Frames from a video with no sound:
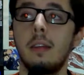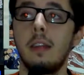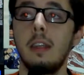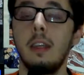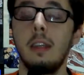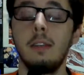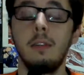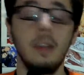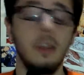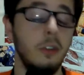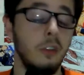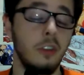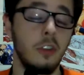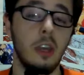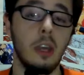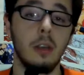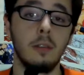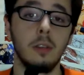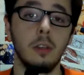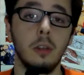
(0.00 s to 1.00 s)
The villains,
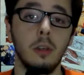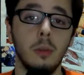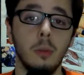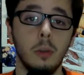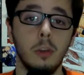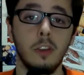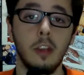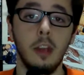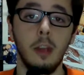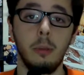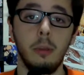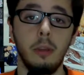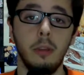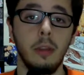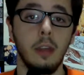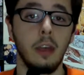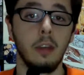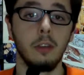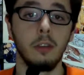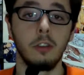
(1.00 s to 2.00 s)
however, were
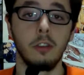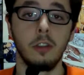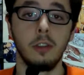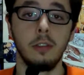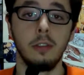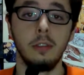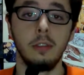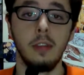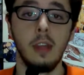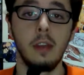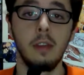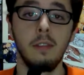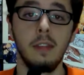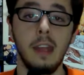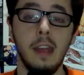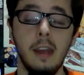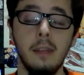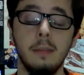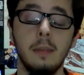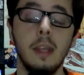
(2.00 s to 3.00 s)
terrible. I understood none of
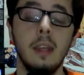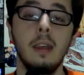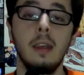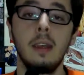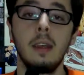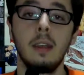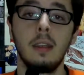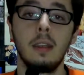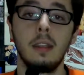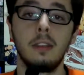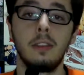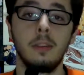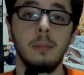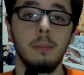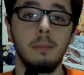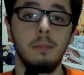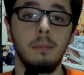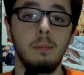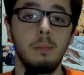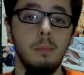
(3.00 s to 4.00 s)
that. It's a
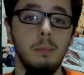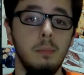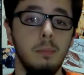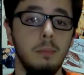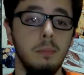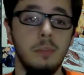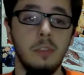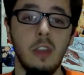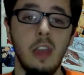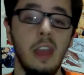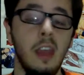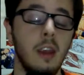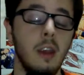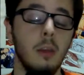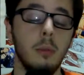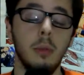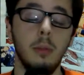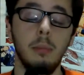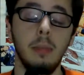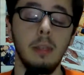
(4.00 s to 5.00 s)

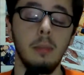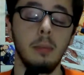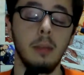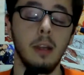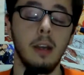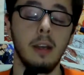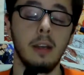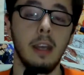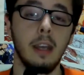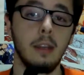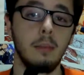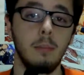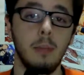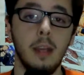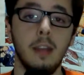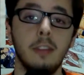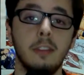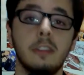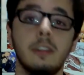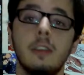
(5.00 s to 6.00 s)
terrible B-plot at
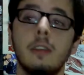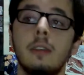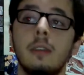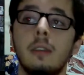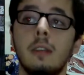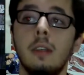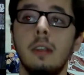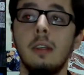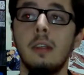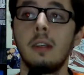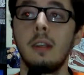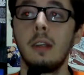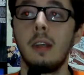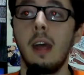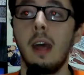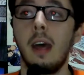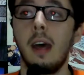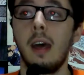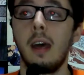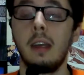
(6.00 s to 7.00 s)
best.
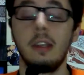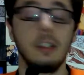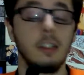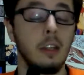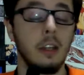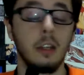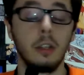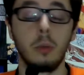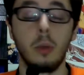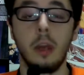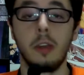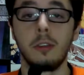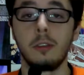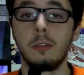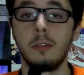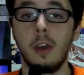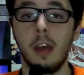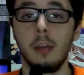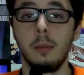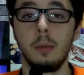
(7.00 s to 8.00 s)
In an otherwise
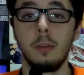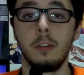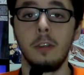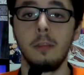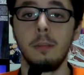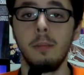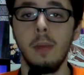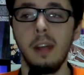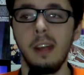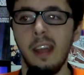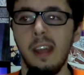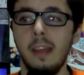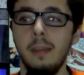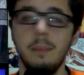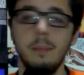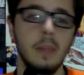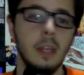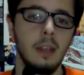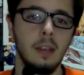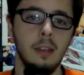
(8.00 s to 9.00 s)
fine movie. But hey,
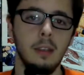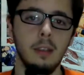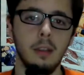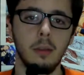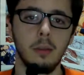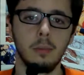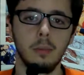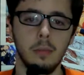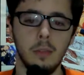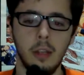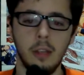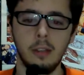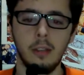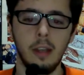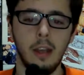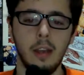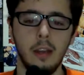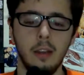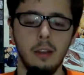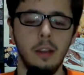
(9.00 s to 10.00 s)

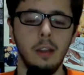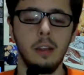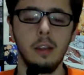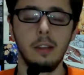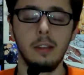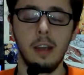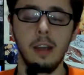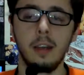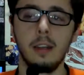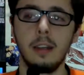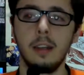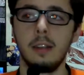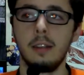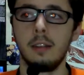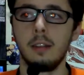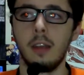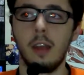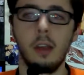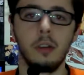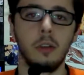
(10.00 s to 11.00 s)
Hinata
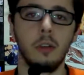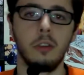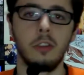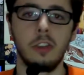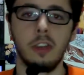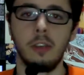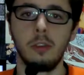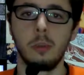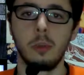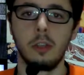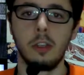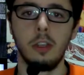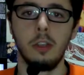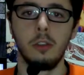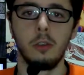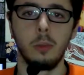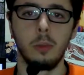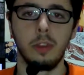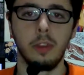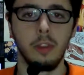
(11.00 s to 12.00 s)
and Naruto's kids were
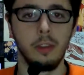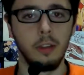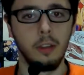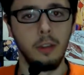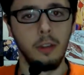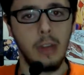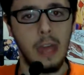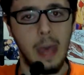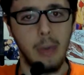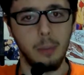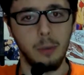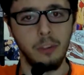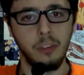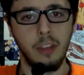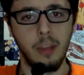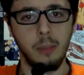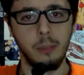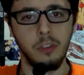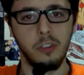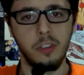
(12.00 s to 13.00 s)
cute with the little apple
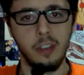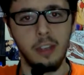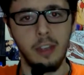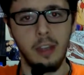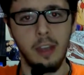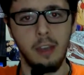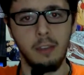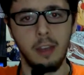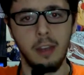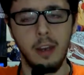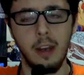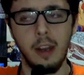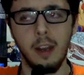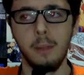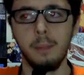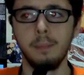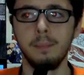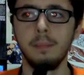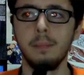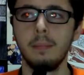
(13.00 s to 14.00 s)
stems sticking out of their
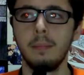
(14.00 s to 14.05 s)
hair.